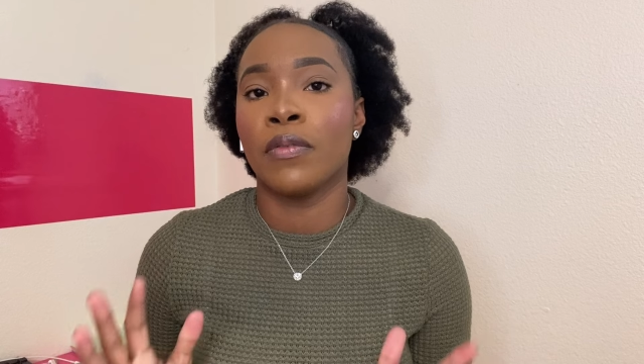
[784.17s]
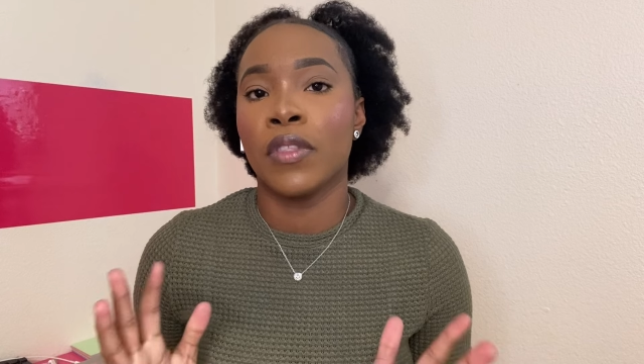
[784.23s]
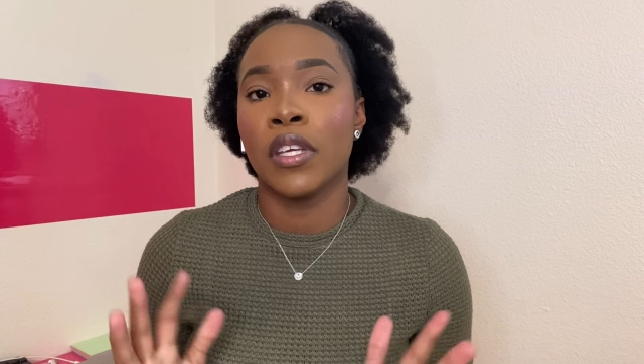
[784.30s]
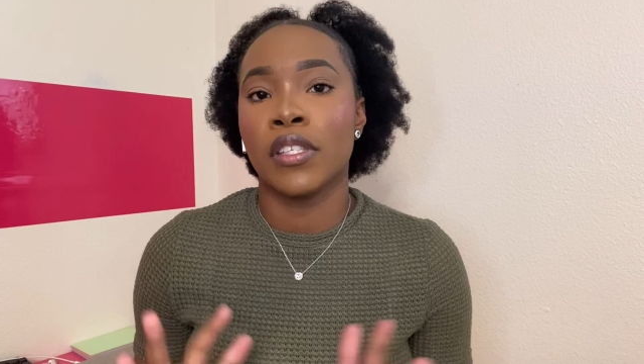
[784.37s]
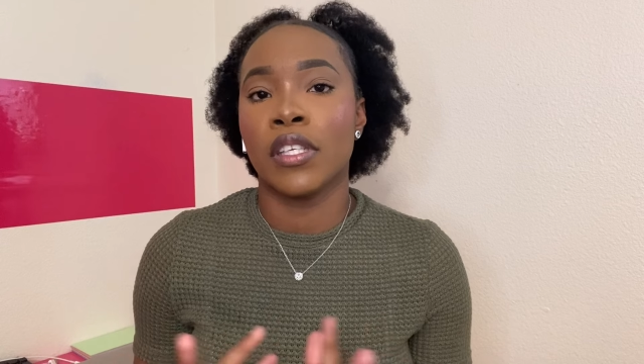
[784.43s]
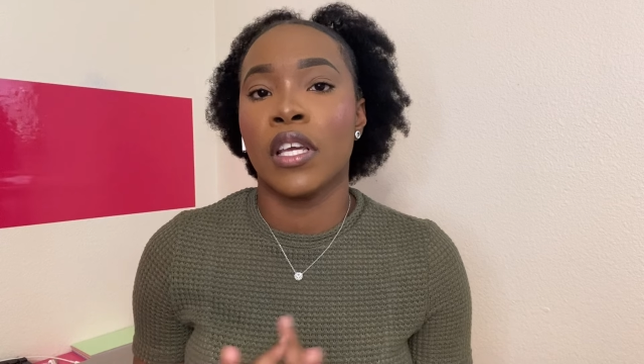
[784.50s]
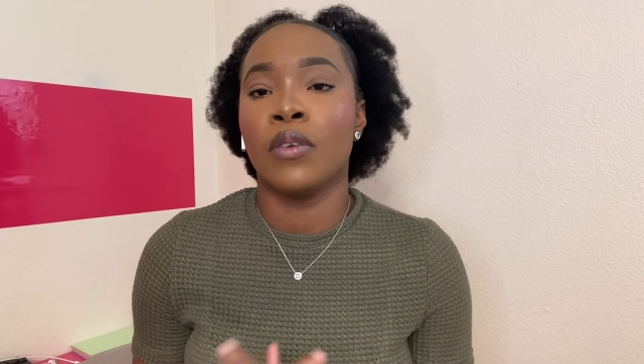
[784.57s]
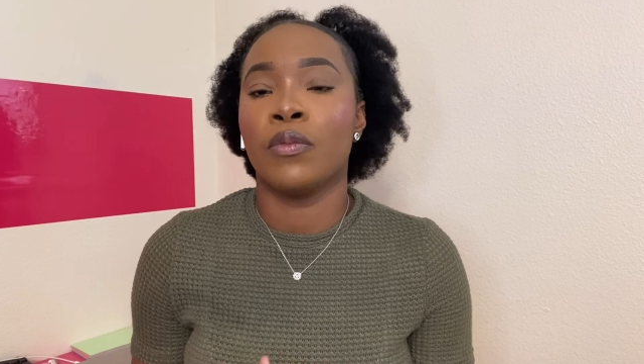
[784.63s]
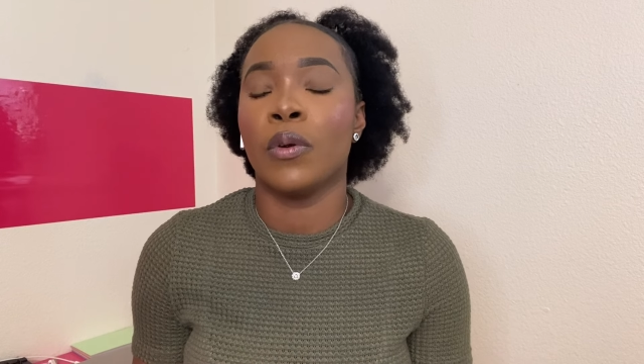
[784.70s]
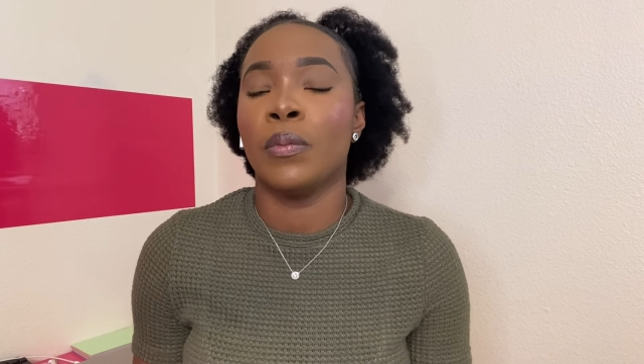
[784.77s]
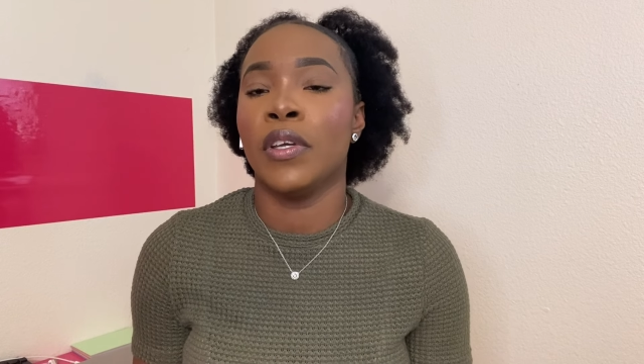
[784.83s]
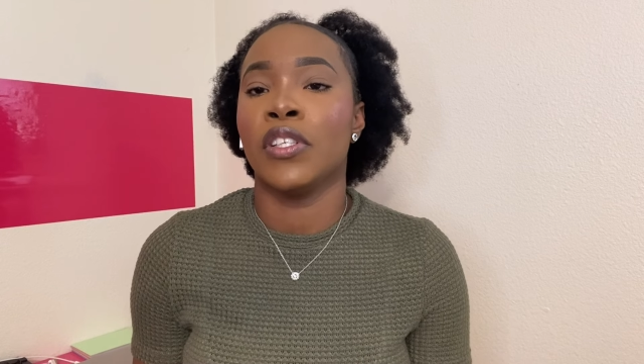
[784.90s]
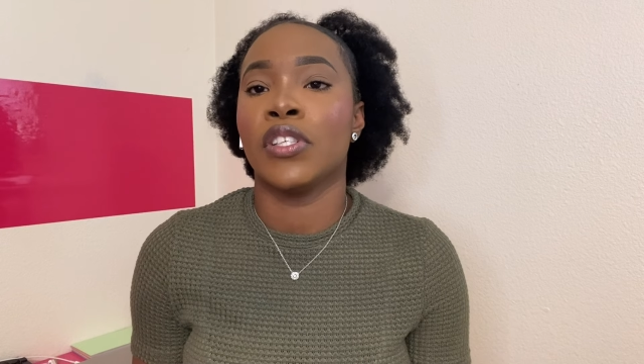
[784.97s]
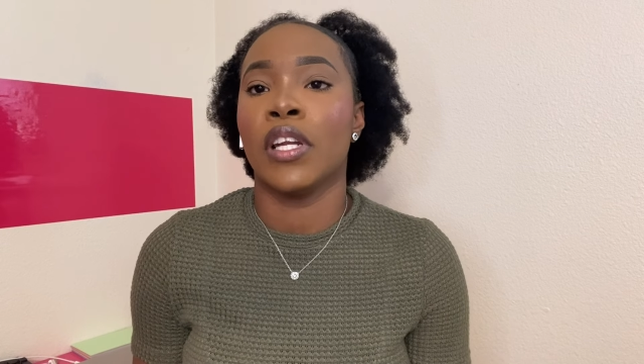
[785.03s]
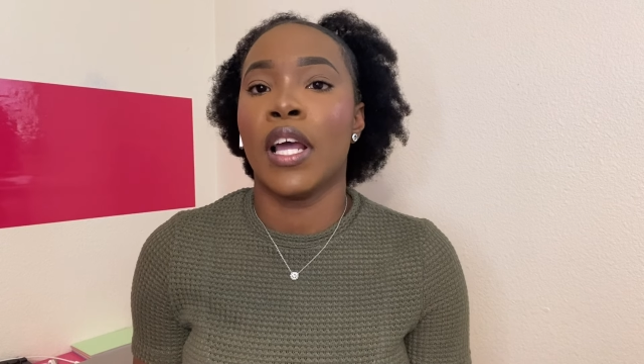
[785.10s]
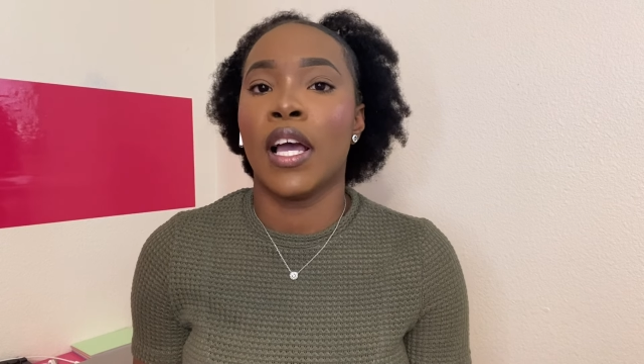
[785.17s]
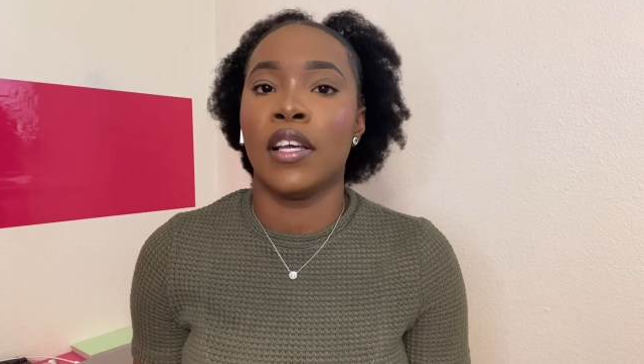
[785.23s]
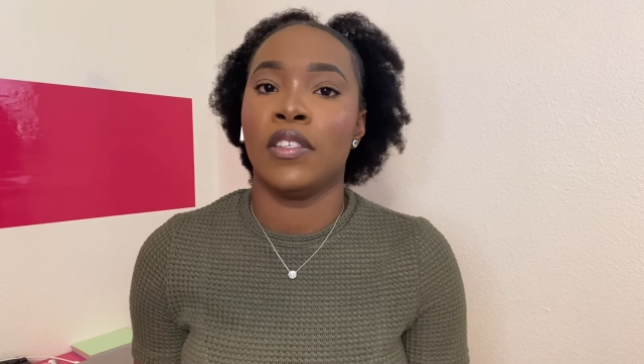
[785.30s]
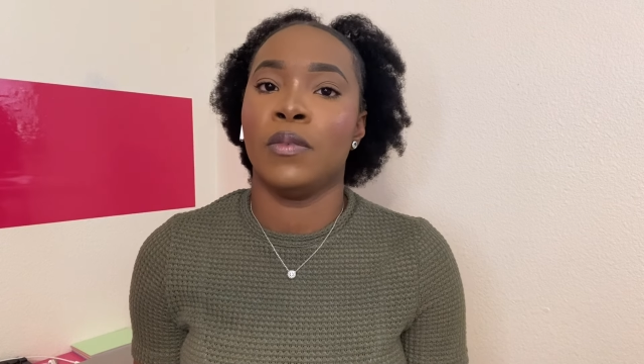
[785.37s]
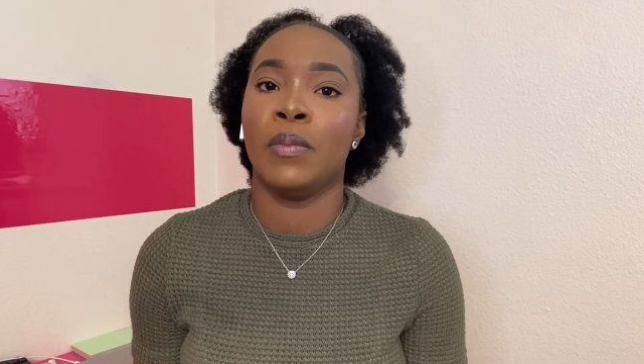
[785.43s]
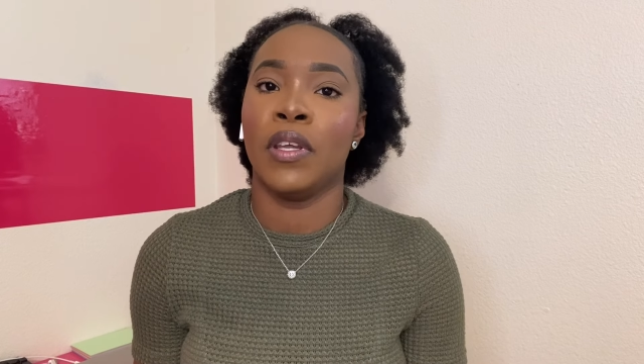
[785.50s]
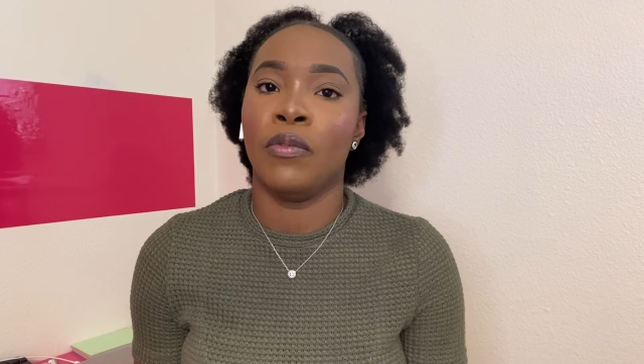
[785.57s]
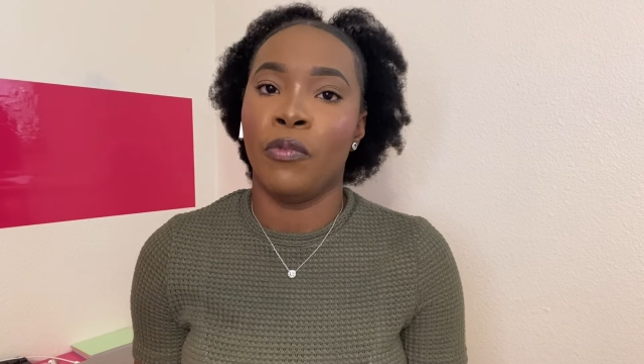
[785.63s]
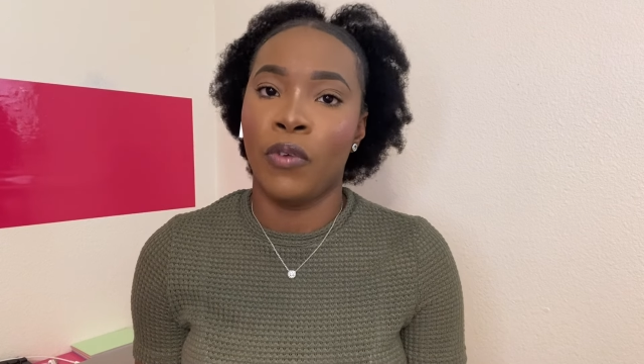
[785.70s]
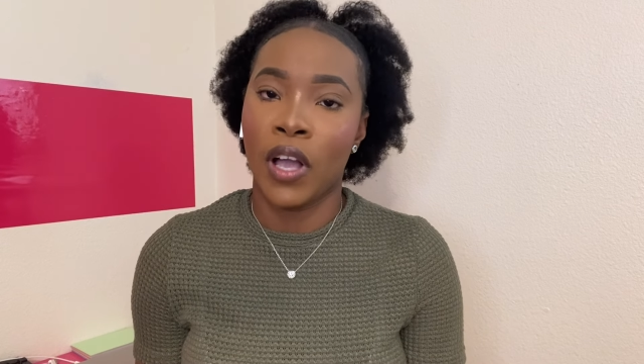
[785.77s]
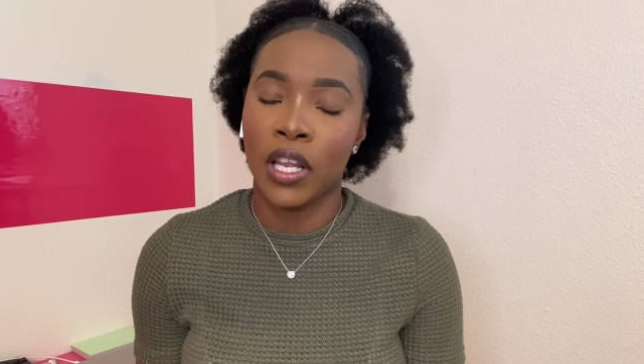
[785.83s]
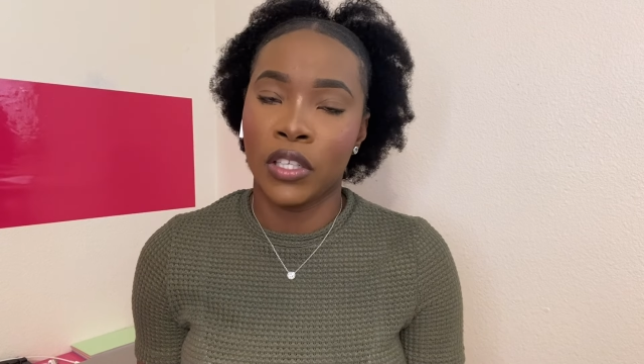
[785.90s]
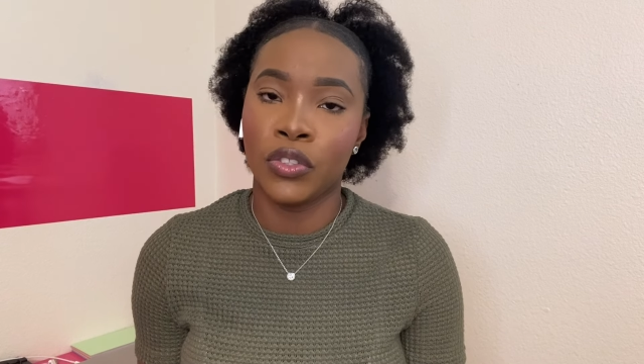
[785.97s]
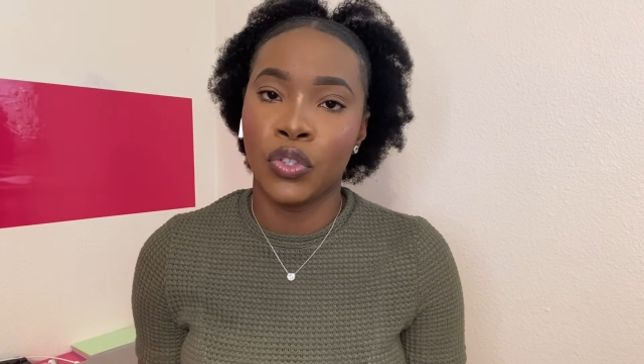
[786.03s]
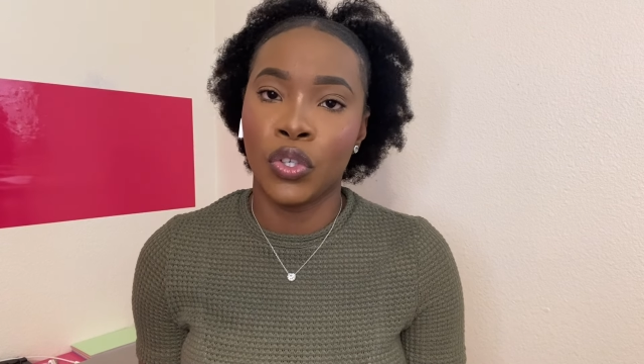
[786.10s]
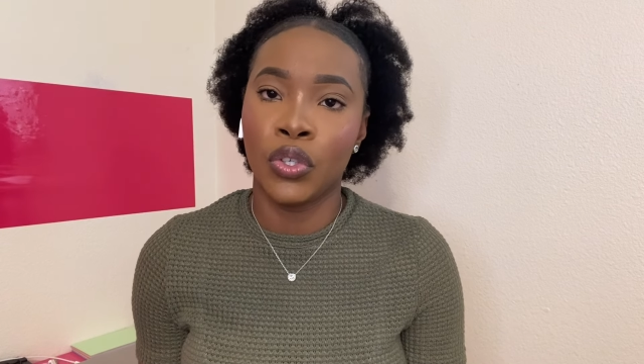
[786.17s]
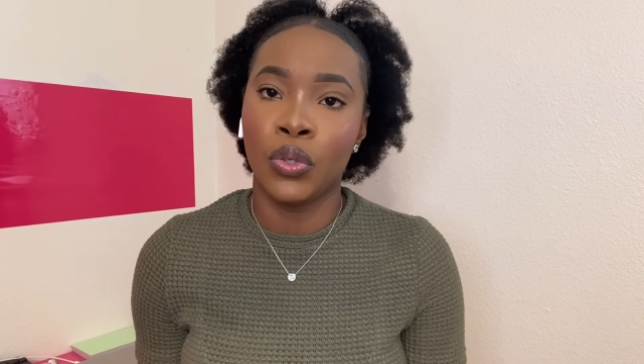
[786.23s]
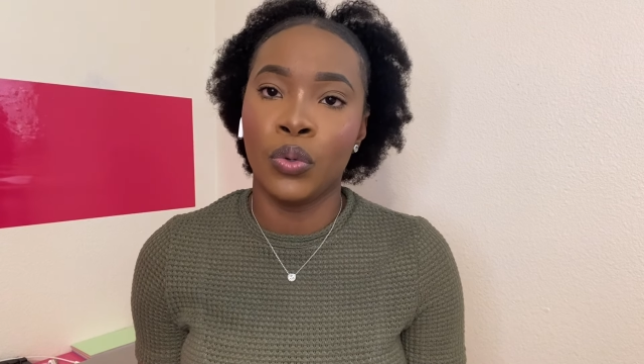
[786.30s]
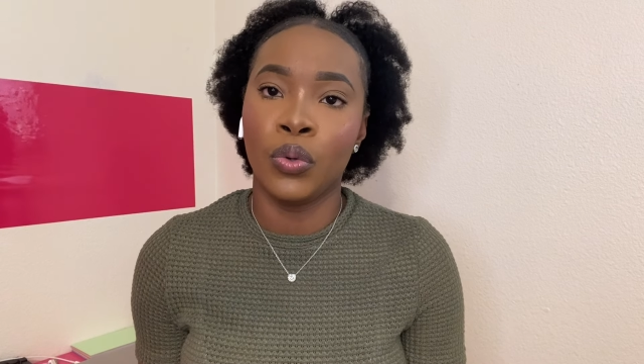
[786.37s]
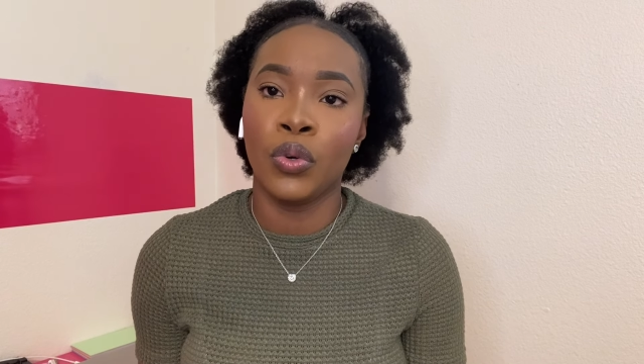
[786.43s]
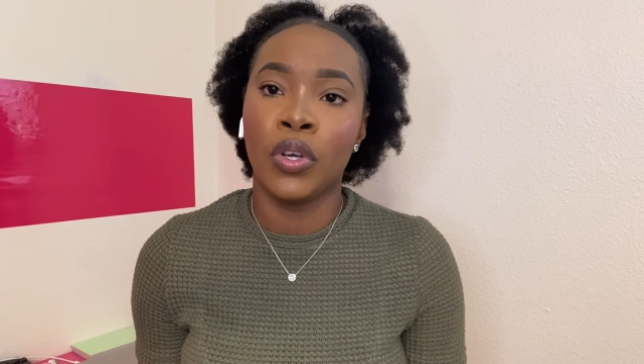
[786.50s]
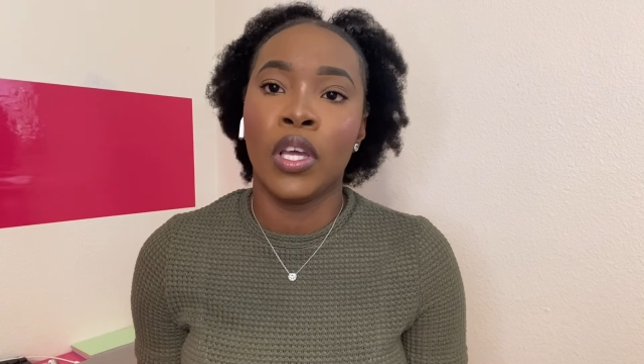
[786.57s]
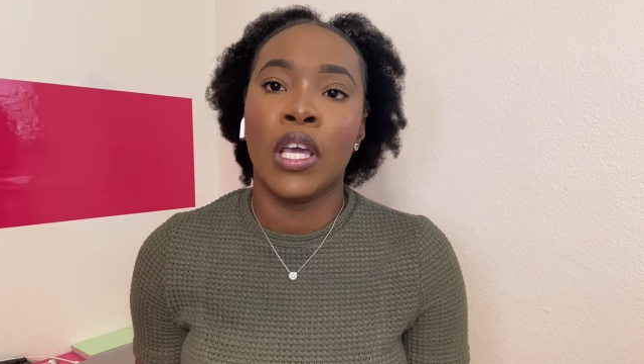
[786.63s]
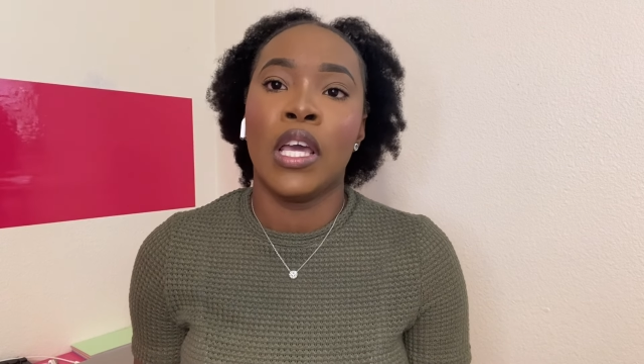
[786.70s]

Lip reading: this information has been valid to you,